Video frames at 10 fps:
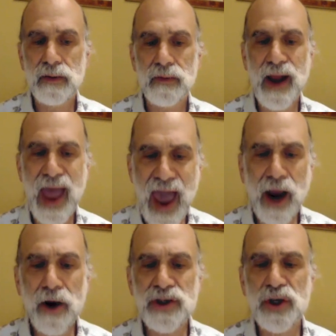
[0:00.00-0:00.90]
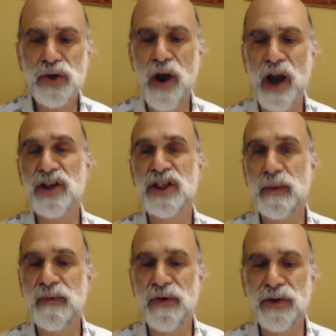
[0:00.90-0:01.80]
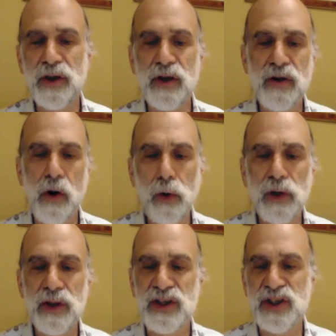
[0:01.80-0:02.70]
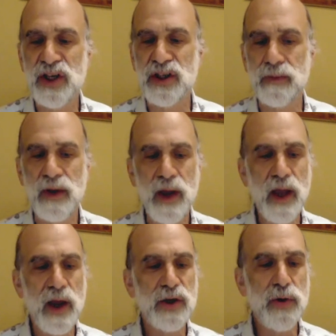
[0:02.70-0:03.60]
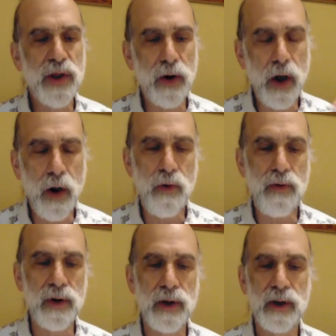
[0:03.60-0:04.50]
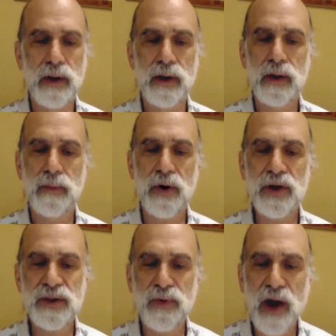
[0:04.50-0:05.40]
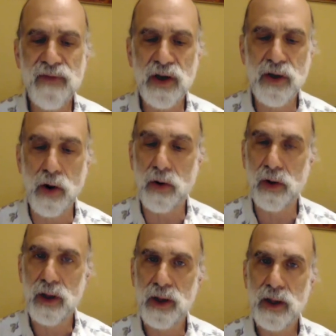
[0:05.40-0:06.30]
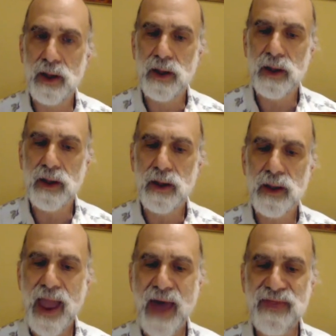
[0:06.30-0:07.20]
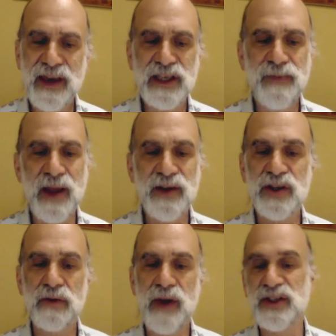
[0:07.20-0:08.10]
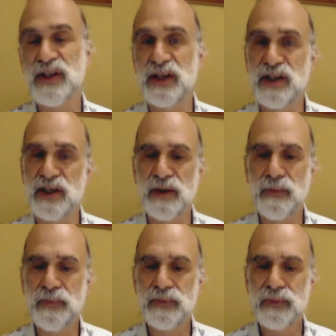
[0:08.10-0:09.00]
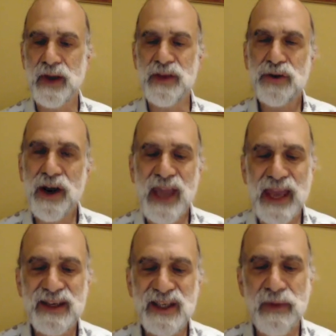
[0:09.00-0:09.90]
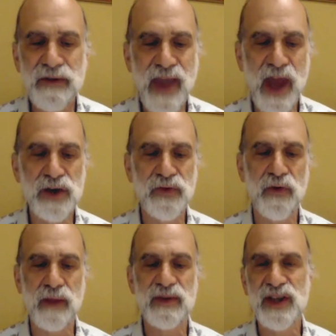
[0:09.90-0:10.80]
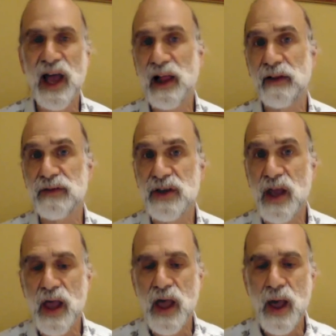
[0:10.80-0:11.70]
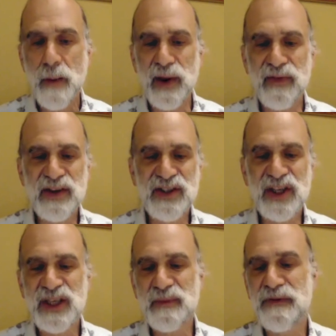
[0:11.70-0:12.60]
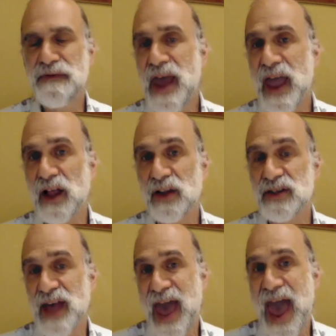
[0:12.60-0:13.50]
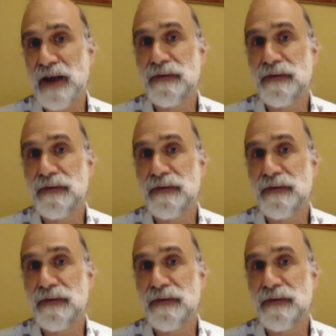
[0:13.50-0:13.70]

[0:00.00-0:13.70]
And hackers are trying to subvert the goal of the system to their own purse, private goal at the expense of the rest of the system. And they're trying to gain some advantage for themselves. But if the system fails, the hack